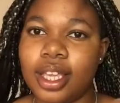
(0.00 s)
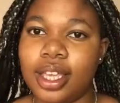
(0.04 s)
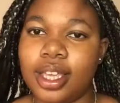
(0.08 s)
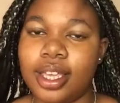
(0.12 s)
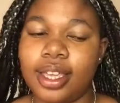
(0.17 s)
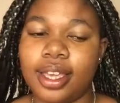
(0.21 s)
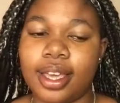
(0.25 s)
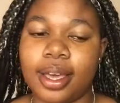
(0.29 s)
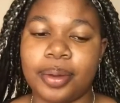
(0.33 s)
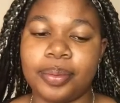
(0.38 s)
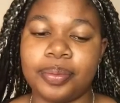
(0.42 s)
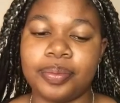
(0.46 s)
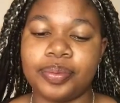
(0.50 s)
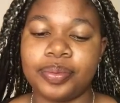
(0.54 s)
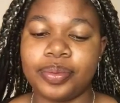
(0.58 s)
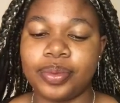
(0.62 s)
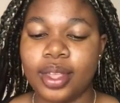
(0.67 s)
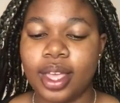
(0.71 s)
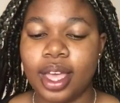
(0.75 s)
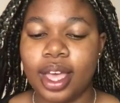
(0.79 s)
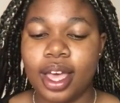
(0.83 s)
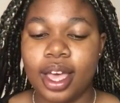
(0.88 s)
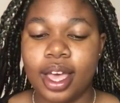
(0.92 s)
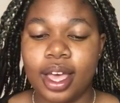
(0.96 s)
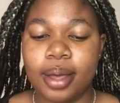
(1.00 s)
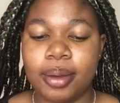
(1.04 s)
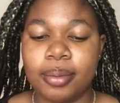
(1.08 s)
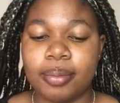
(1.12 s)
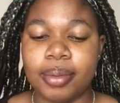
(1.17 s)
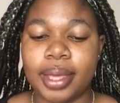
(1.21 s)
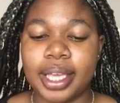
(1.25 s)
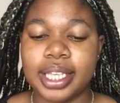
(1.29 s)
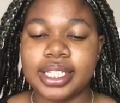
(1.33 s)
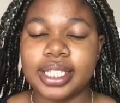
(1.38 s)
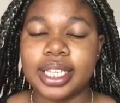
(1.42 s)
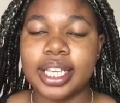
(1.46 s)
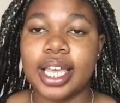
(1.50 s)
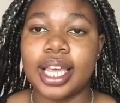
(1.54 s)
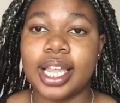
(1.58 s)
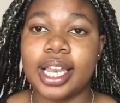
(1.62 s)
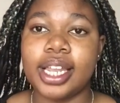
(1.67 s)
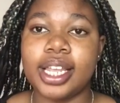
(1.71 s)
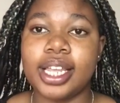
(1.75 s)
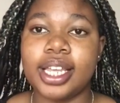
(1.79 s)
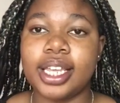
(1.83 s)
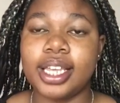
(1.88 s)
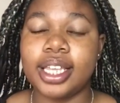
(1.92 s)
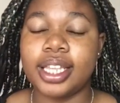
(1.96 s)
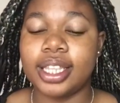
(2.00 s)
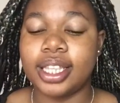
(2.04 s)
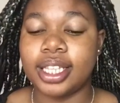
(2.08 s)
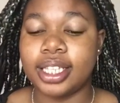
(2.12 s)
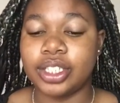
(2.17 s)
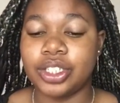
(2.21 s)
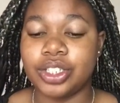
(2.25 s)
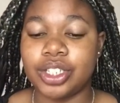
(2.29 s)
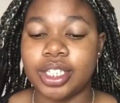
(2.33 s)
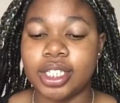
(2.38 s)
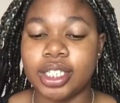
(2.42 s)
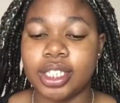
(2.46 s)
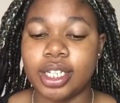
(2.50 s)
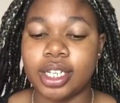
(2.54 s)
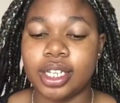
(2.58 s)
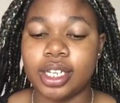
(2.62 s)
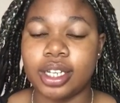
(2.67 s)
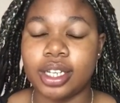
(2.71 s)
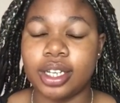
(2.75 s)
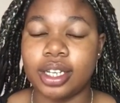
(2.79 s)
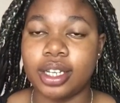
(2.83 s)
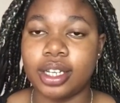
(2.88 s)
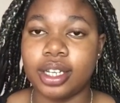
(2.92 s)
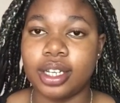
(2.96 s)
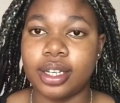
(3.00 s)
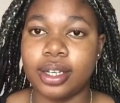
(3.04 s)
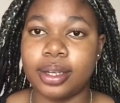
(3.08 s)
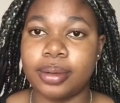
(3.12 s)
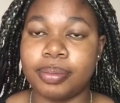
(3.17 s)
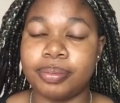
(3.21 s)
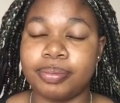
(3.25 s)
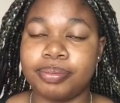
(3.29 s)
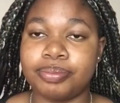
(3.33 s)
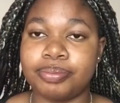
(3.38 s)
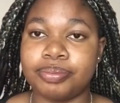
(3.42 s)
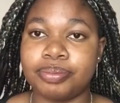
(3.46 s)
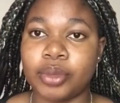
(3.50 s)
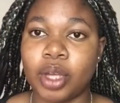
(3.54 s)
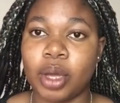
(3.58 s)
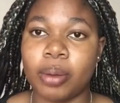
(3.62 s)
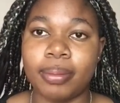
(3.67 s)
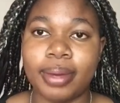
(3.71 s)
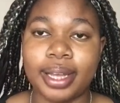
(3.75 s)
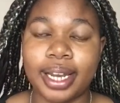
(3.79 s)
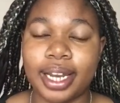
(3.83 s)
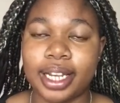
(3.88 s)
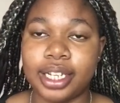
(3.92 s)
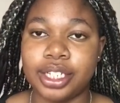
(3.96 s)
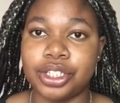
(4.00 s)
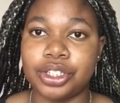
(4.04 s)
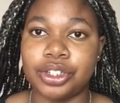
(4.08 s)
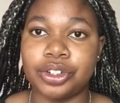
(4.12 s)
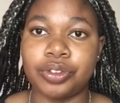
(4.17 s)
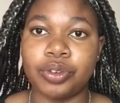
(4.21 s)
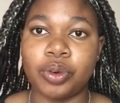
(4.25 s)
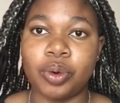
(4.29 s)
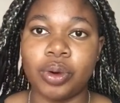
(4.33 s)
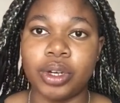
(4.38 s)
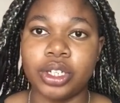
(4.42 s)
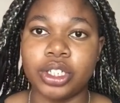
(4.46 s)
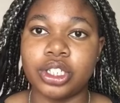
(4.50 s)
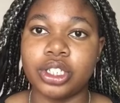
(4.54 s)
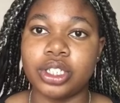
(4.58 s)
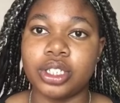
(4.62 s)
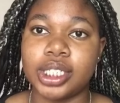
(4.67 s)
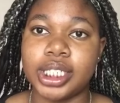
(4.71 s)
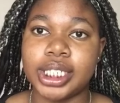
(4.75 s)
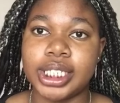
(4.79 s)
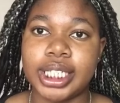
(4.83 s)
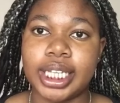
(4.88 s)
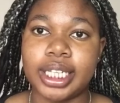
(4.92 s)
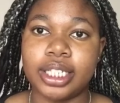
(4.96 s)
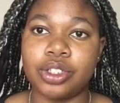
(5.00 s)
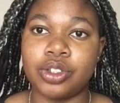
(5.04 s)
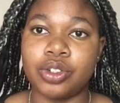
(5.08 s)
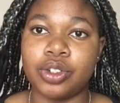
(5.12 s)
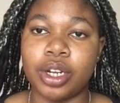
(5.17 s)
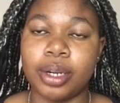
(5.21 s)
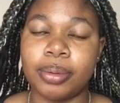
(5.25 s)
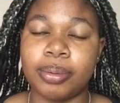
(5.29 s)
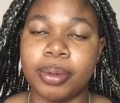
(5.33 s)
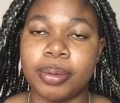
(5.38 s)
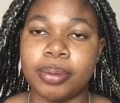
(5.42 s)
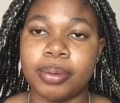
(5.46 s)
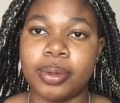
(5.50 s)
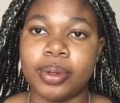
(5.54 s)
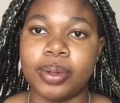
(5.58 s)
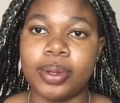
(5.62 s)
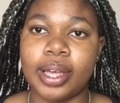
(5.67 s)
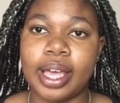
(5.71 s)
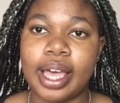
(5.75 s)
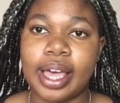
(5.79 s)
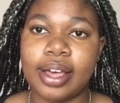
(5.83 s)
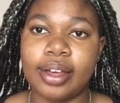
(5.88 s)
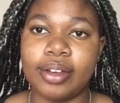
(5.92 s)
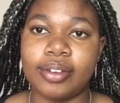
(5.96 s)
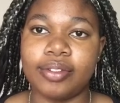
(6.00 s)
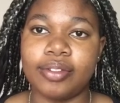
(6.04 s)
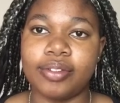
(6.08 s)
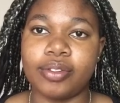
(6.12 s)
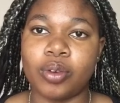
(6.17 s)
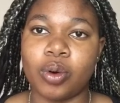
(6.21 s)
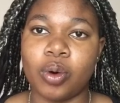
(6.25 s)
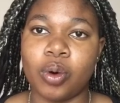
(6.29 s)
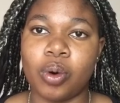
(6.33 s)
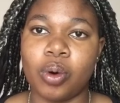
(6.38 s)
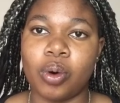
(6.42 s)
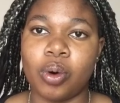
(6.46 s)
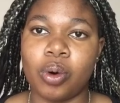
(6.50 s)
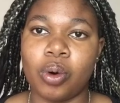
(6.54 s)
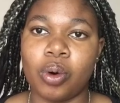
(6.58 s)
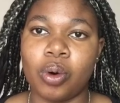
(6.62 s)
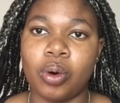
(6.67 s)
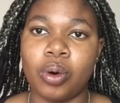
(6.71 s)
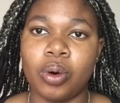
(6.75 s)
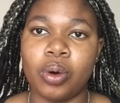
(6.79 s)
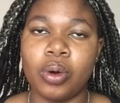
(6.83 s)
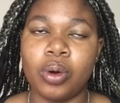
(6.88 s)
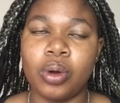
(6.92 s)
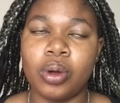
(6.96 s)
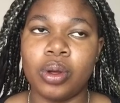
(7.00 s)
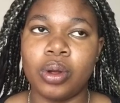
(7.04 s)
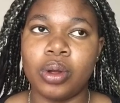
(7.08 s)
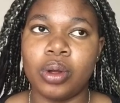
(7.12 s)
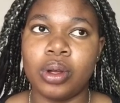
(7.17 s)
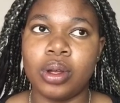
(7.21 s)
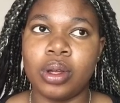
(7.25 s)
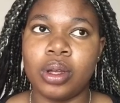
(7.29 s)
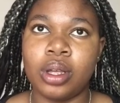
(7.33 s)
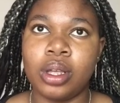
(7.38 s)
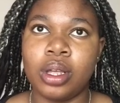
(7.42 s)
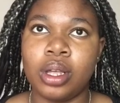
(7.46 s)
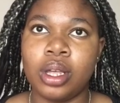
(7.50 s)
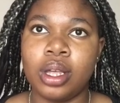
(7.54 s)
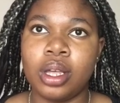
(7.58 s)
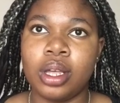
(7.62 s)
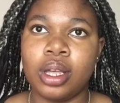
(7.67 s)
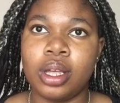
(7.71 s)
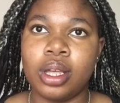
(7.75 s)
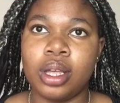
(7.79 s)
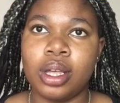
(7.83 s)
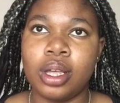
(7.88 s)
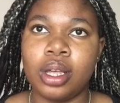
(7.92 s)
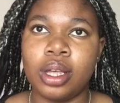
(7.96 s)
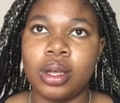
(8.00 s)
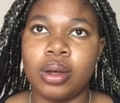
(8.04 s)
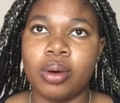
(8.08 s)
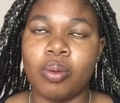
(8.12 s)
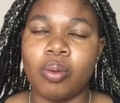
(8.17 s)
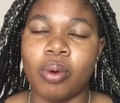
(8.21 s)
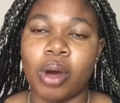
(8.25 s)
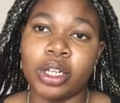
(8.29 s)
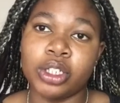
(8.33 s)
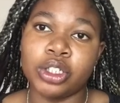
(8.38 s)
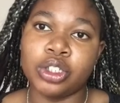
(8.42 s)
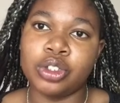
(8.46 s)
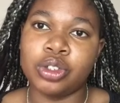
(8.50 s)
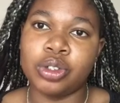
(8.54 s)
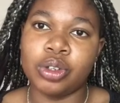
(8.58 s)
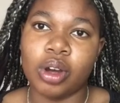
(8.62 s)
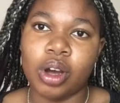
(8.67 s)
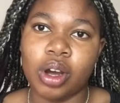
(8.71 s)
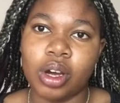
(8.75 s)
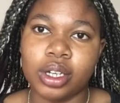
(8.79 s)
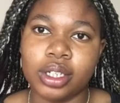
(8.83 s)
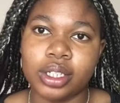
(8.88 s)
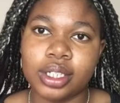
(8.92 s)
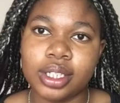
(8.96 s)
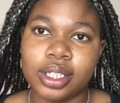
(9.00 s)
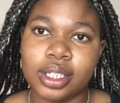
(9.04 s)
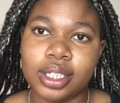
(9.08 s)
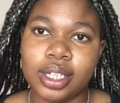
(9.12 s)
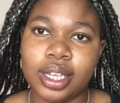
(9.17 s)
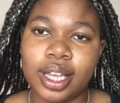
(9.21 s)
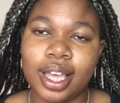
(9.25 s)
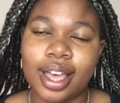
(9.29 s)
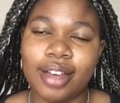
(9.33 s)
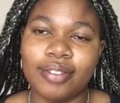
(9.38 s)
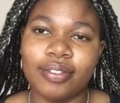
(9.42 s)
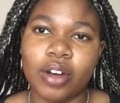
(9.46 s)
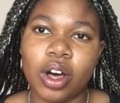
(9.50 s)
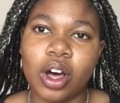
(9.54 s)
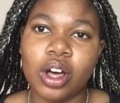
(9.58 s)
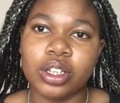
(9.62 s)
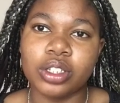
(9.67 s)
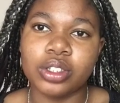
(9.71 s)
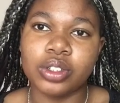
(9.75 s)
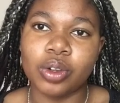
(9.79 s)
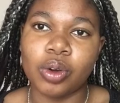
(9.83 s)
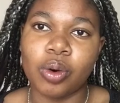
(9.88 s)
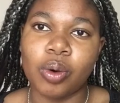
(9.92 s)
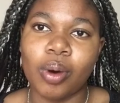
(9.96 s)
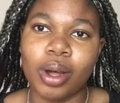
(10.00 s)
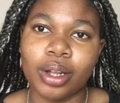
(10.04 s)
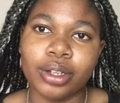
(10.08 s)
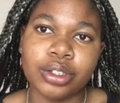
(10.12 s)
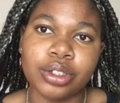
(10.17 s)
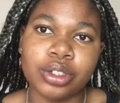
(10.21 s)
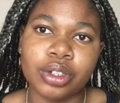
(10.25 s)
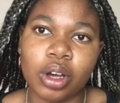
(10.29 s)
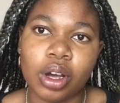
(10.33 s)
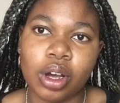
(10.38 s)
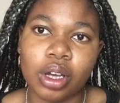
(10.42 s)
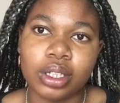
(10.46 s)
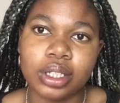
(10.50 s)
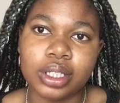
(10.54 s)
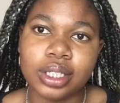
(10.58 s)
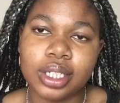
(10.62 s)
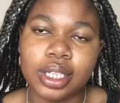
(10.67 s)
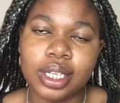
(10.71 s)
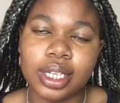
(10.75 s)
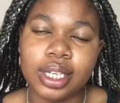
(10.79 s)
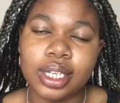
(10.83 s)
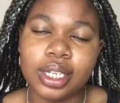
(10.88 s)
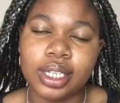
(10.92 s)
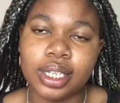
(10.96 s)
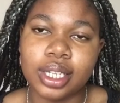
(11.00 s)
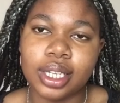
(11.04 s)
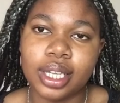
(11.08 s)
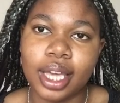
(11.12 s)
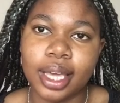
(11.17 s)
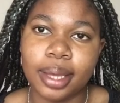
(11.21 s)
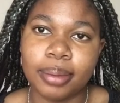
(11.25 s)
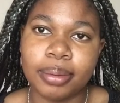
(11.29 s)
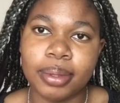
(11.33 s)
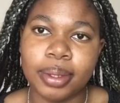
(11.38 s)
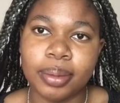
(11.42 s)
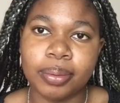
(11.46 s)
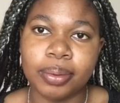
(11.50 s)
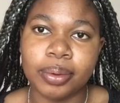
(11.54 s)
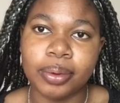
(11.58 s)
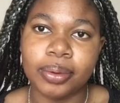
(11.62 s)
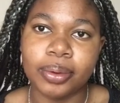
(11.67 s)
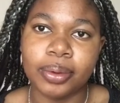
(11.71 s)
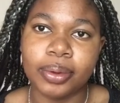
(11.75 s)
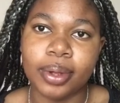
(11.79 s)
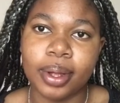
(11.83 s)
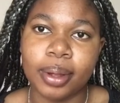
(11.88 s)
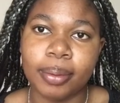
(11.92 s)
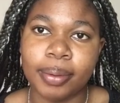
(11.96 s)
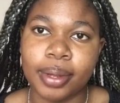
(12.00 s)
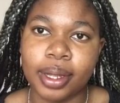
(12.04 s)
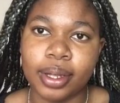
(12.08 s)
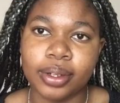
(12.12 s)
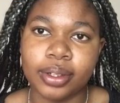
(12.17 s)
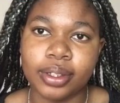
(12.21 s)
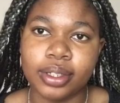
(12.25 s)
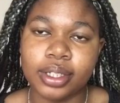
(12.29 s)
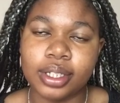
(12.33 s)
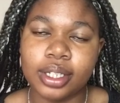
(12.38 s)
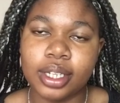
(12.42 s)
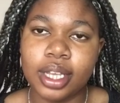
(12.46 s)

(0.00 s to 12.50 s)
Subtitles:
Yeah. Basically, there's just a compilation of questions that straight people have or want to ask, have asked or want to ask gay people about.